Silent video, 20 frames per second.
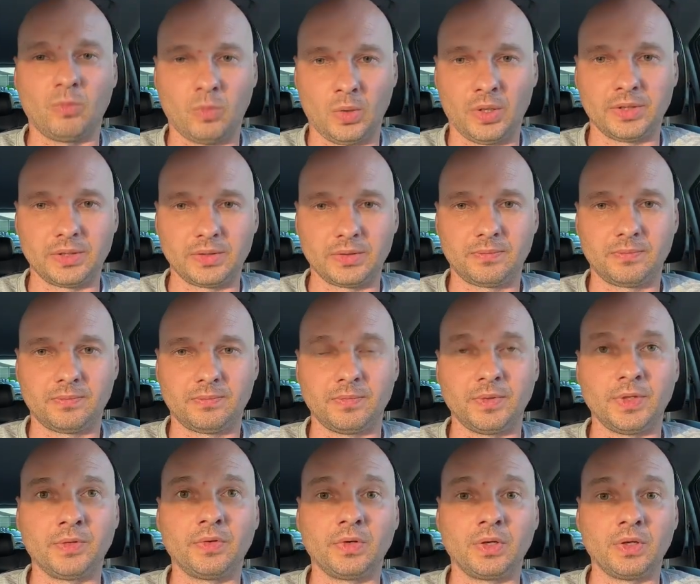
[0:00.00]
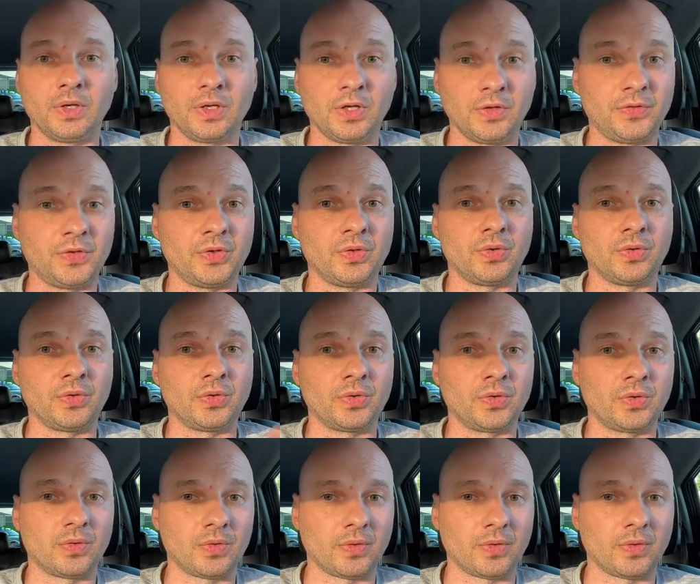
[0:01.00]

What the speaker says: void, even if you